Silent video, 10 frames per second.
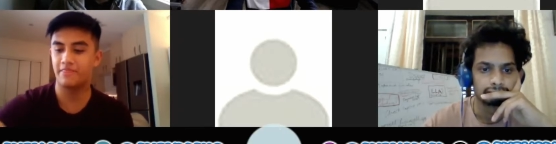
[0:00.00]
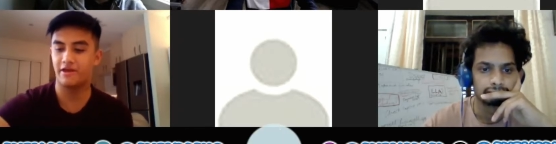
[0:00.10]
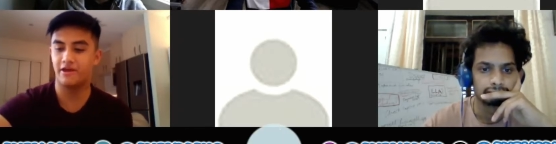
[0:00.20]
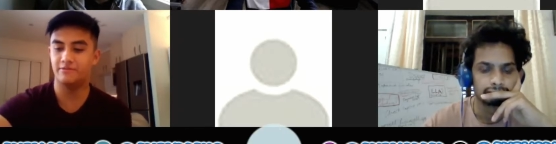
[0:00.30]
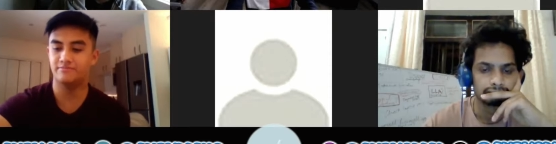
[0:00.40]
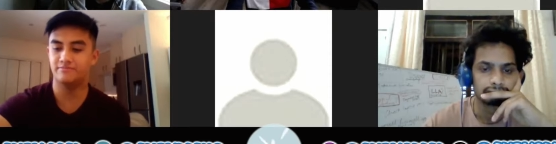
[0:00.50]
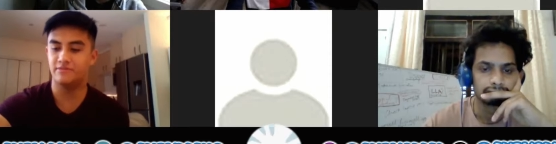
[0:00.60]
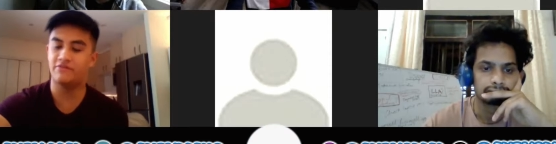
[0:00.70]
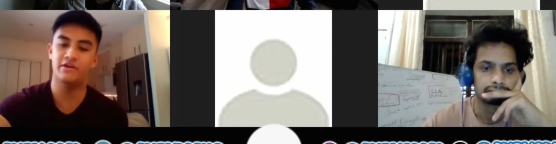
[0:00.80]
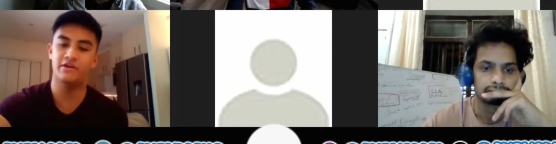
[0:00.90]
Speaker 1: Um,
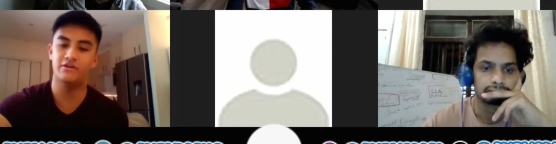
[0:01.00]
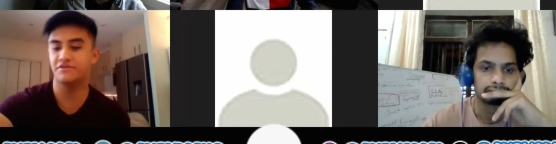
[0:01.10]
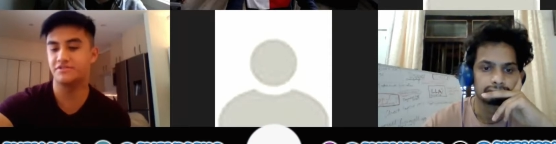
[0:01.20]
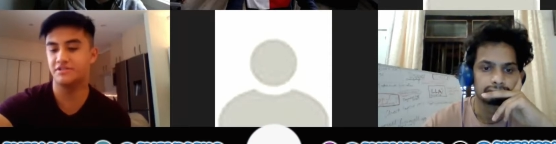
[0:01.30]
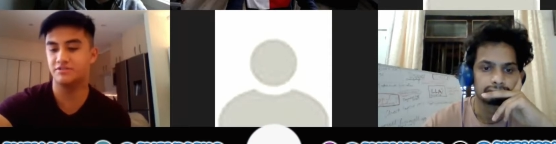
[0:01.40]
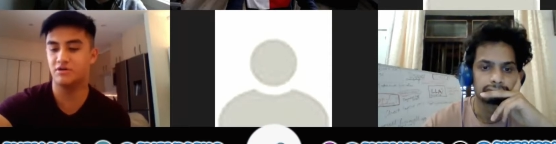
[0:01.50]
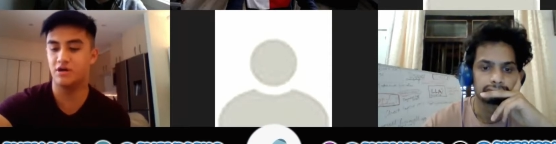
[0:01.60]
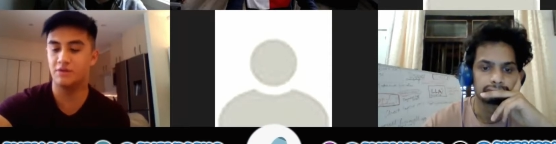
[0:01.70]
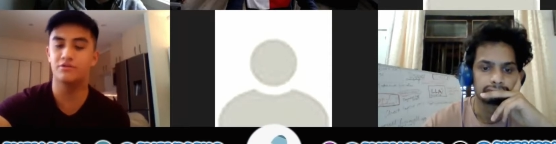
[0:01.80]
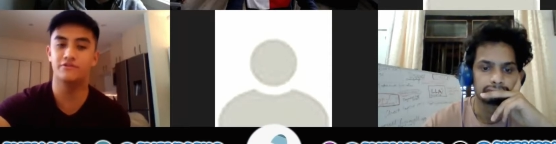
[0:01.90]
and then obviously as well,
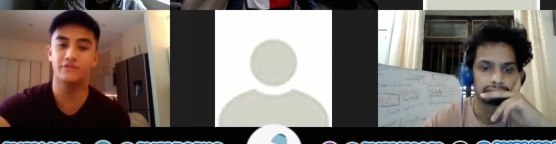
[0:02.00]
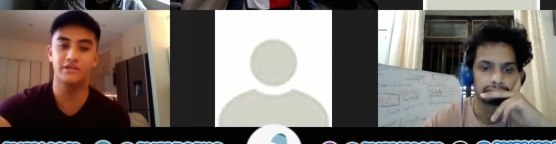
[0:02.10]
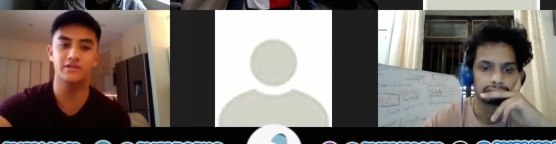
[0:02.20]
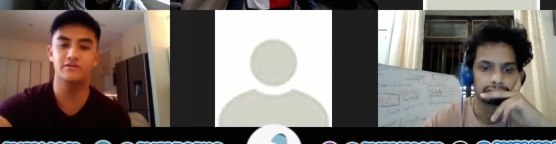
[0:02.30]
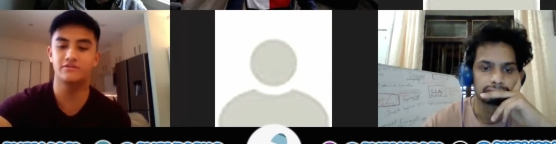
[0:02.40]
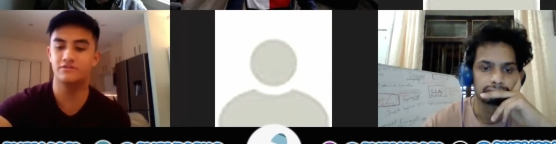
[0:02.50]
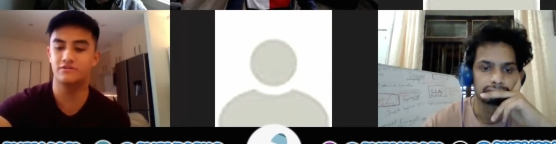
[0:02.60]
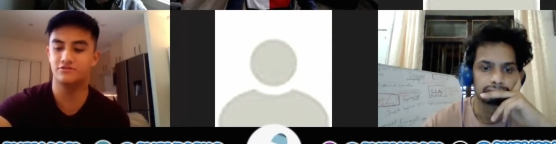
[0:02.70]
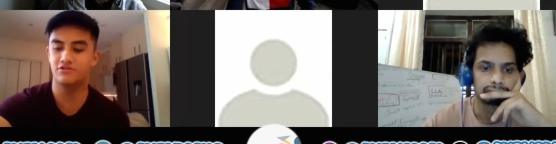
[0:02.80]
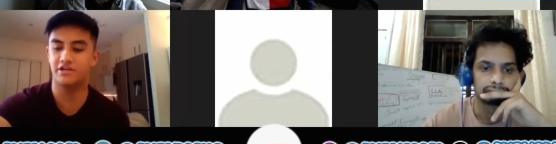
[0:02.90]
upload the
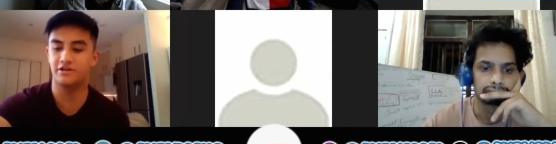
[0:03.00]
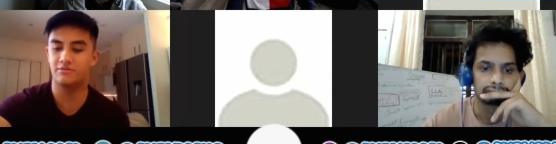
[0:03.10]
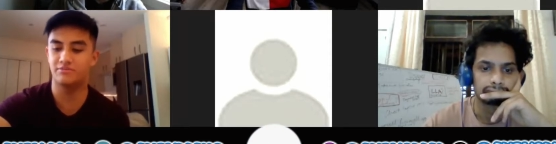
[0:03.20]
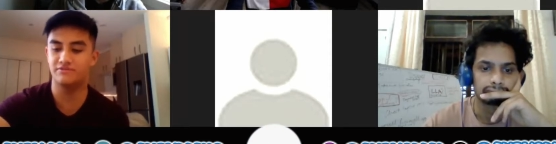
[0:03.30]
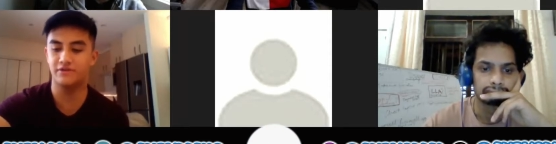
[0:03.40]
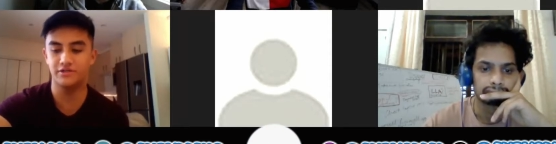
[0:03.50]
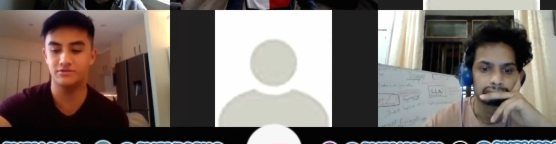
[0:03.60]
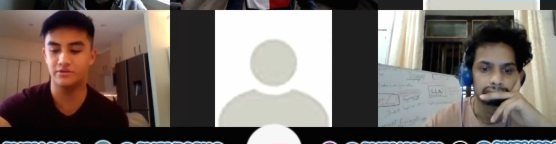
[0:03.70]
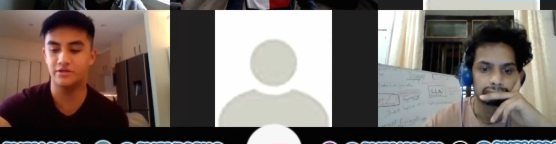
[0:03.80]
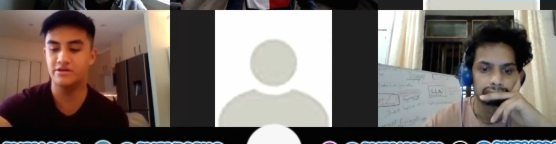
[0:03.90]
the tracking numbers for each
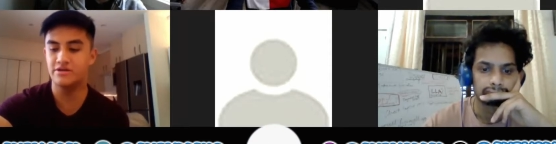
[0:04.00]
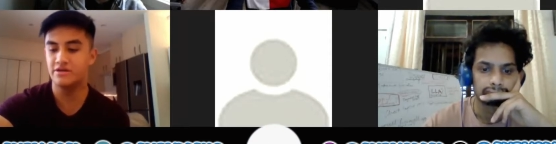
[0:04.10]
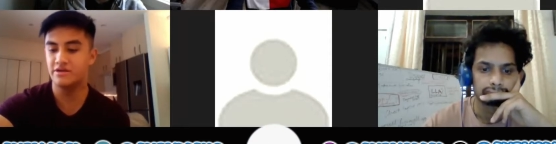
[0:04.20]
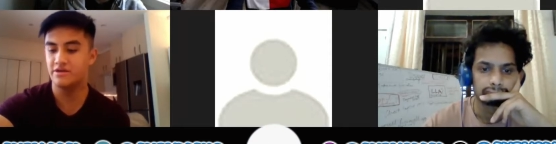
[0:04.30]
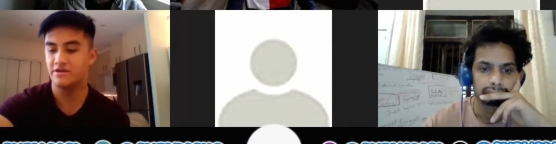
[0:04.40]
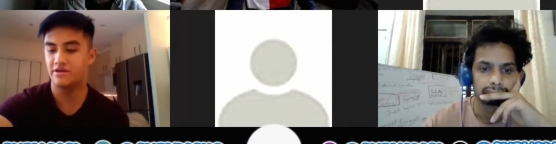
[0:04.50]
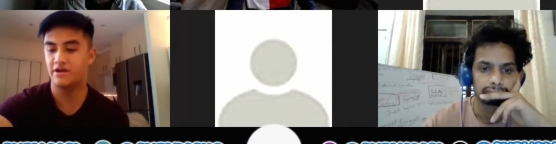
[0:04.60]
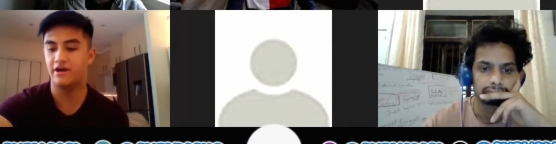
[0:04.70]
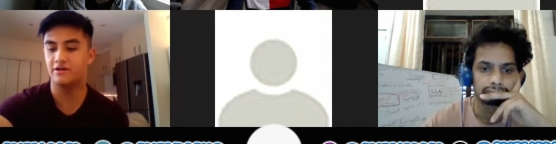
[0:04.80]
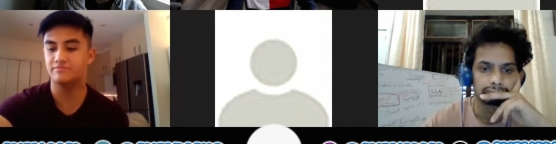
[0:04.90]
order.
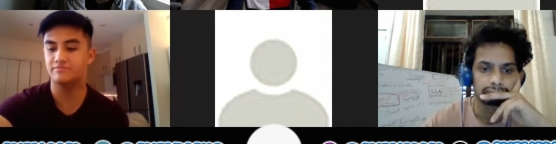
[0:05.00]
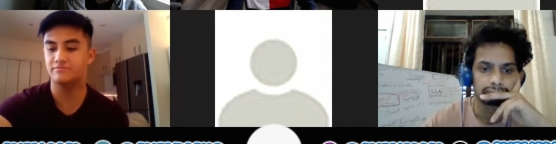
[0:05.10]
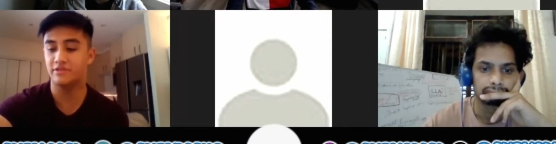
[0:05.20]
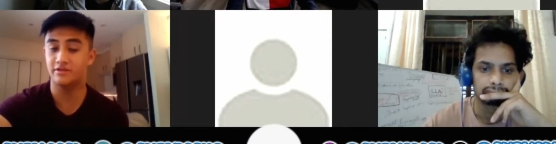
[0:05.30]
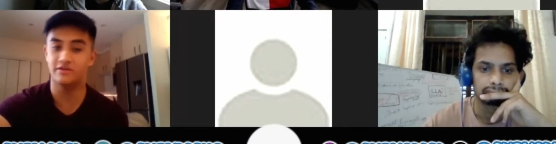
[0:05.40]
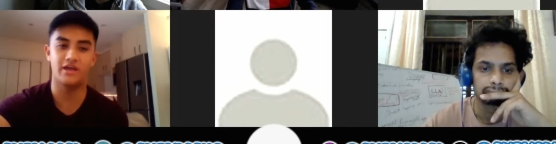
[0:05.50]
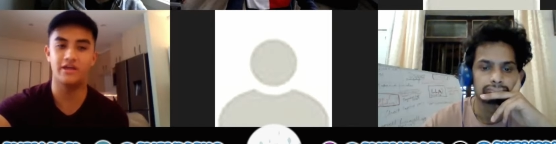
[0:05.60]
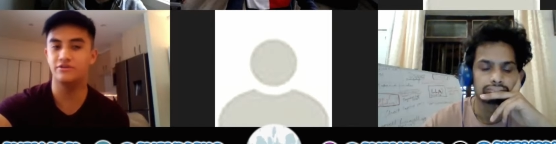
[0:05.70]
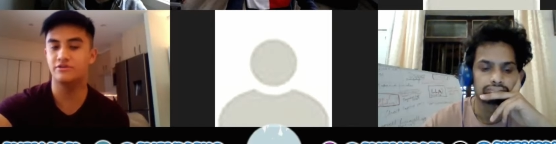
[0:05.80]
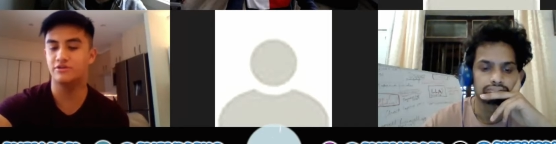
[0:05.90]
Um, it,
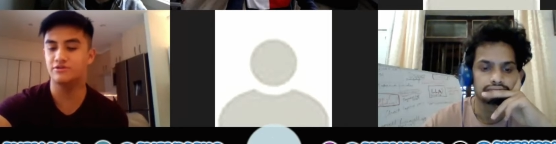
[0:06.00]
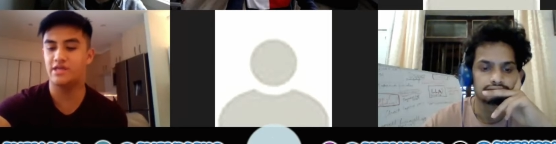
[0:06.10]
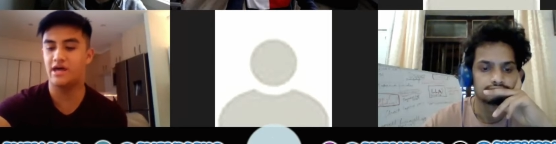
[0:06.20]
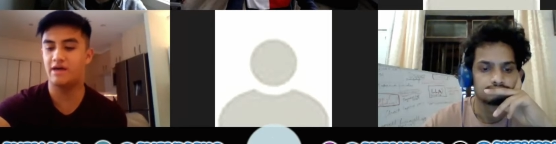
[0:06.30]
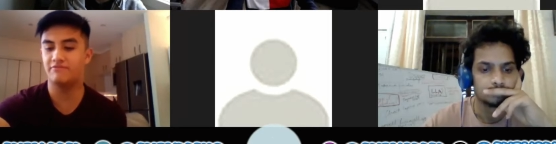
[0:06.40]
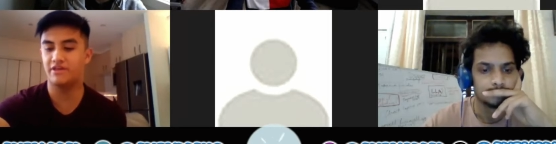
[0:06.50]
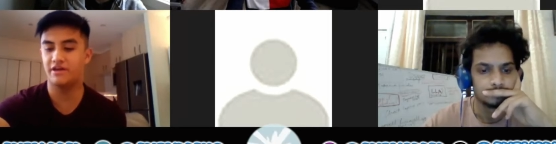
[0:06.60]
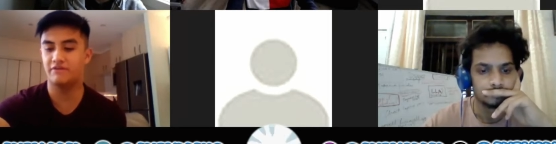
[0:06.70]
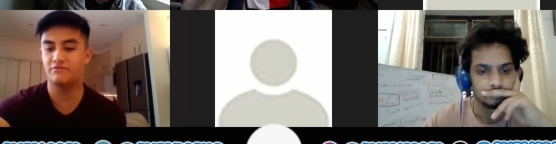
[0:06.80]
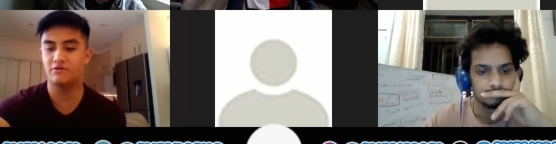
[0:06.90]
and you can use the app for that
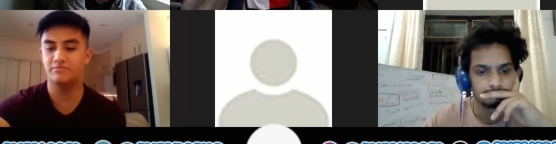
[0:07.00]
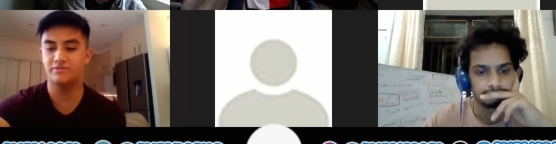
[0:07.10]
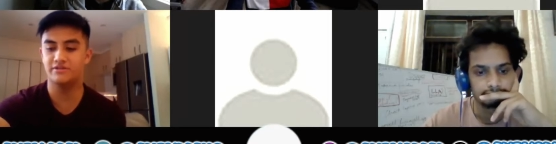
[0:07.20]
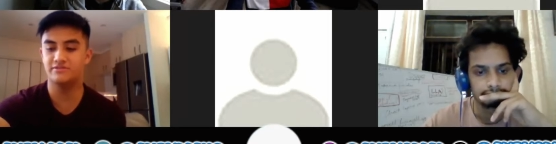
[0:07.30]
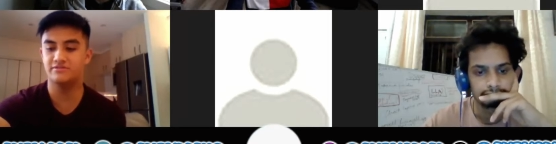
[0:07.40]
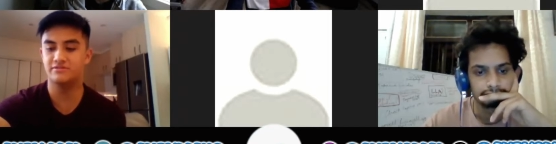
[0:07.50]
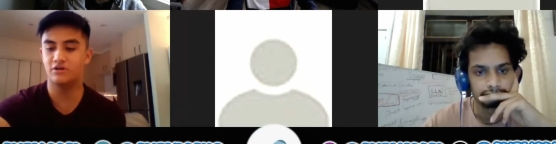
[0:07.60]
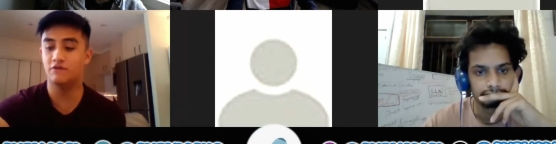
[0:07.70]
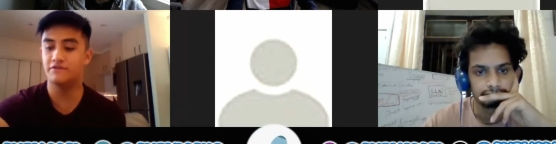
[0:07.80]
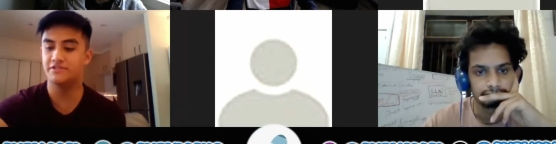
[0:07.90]
if you want. But
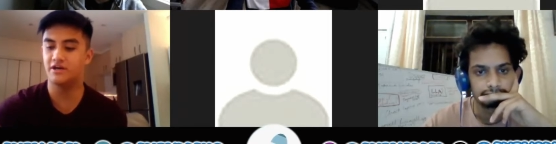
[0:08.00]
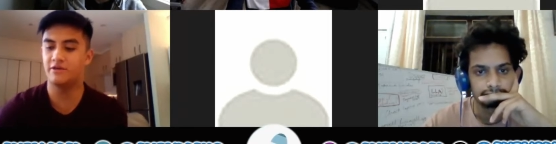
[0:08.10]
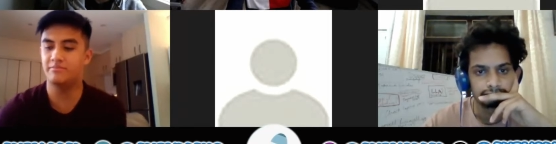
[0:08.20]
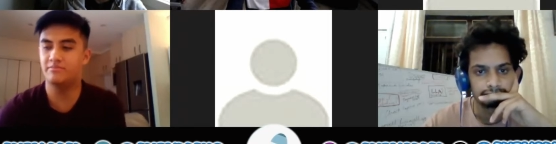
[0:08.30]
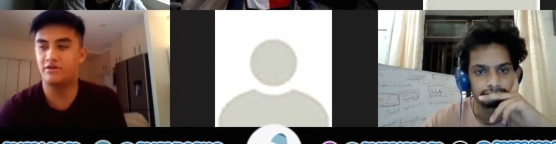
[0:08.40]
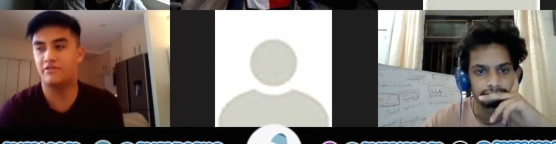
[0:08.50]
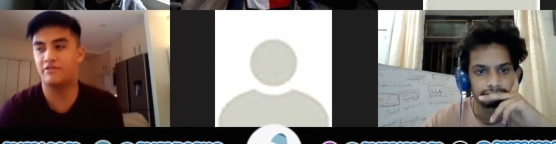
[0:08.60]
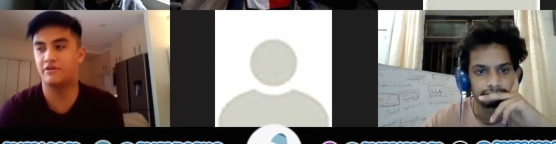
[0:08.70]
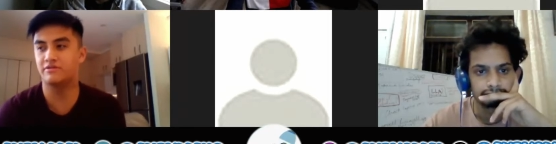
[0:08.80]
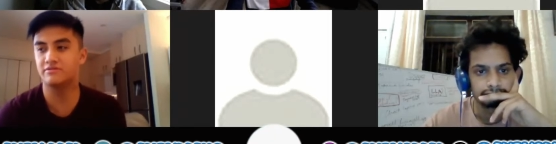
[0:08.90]
over time, I think